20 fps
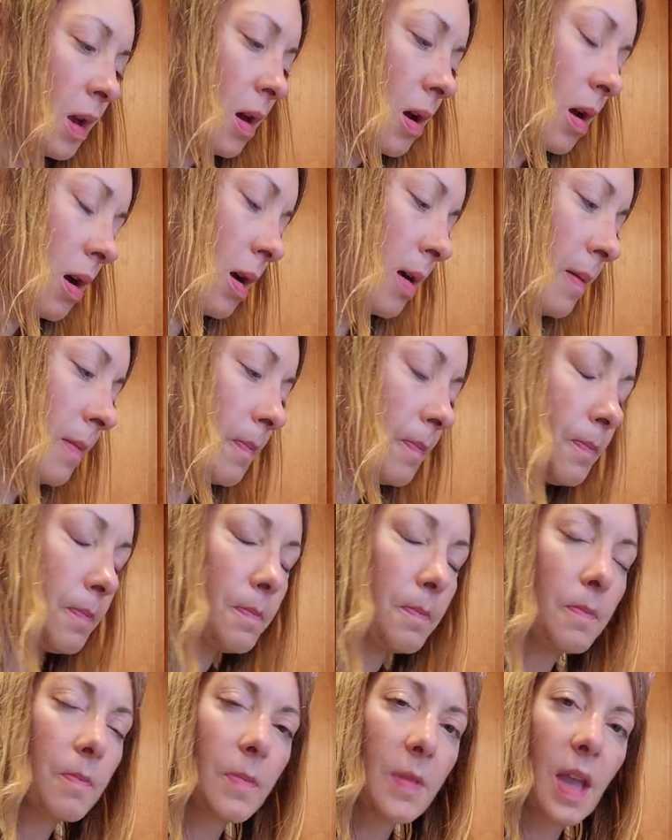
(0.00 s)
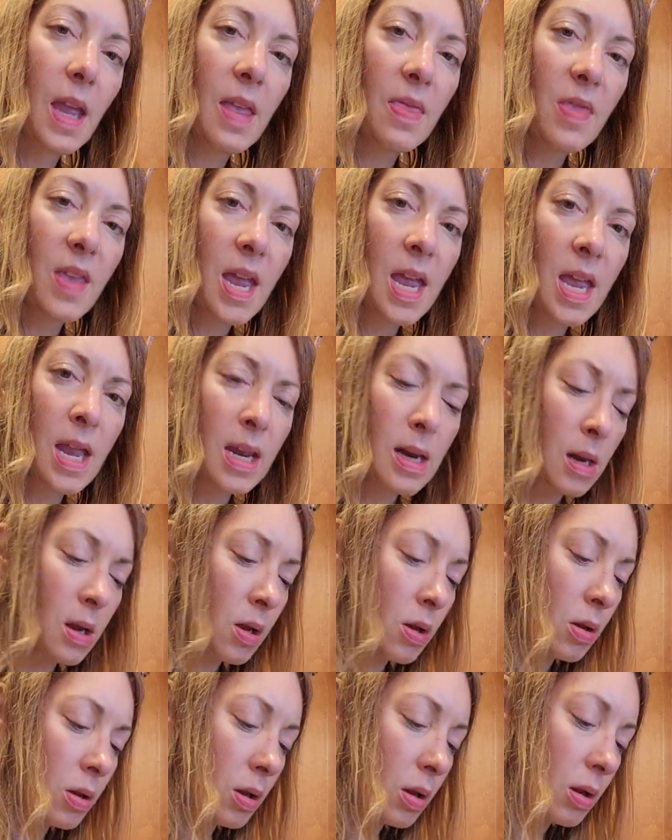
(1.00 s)
And then
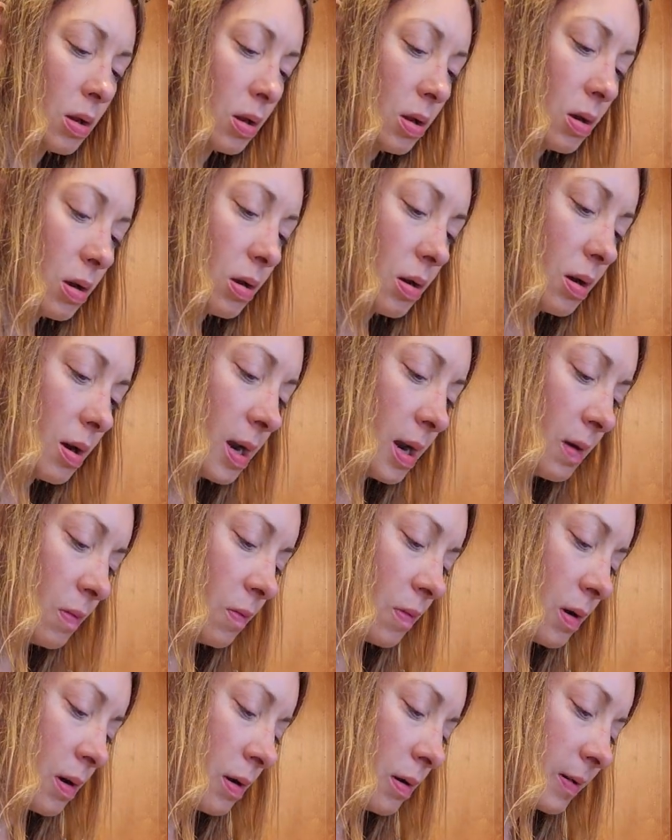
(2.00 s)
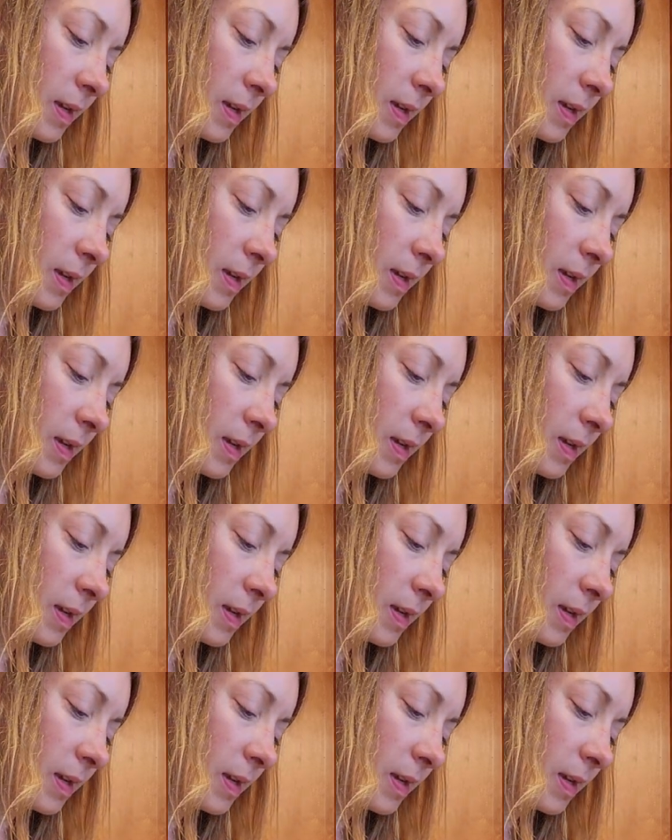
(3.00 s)
I will